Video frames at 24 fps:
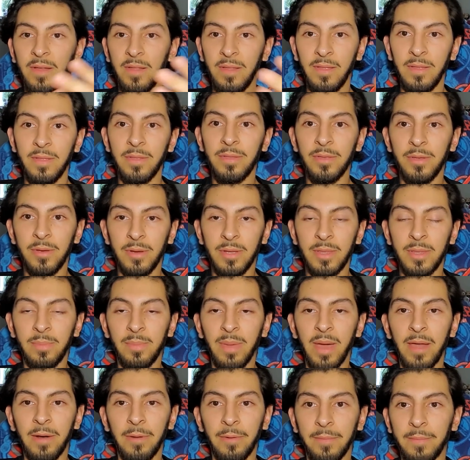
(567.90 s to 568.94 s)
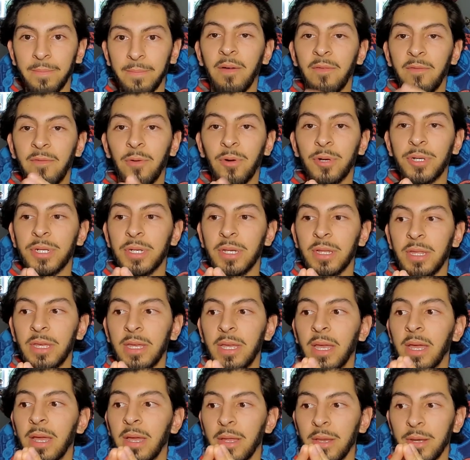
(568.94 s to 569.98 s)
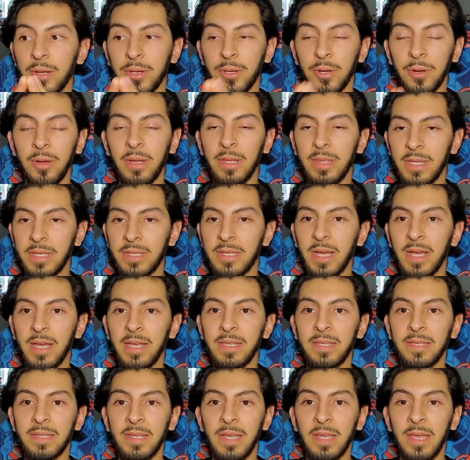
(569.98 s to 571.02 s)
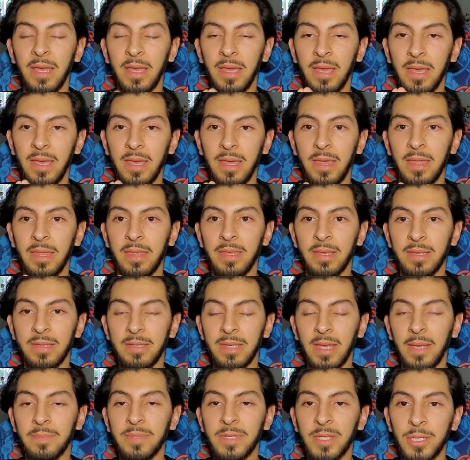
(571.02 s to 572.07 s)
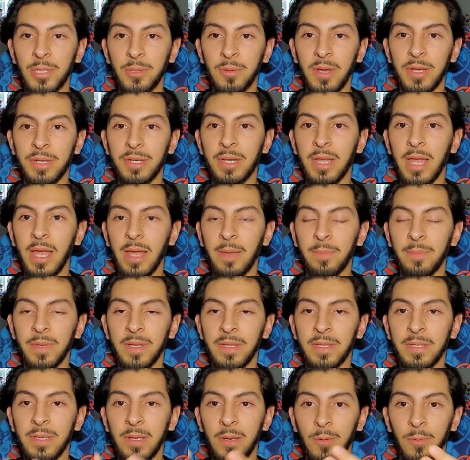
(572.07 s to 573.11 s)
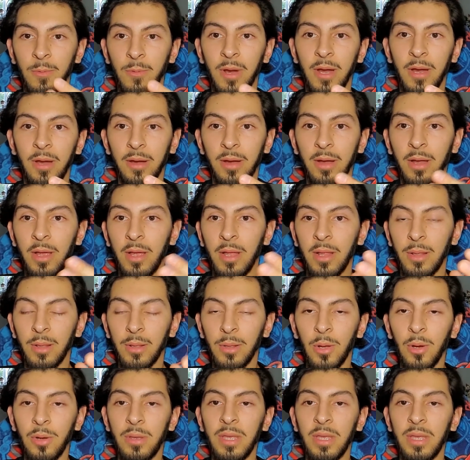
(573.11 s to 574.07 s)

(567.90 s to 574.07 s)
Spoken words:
during the battle. Unfortunately, during this heist, the same situation happens where Loki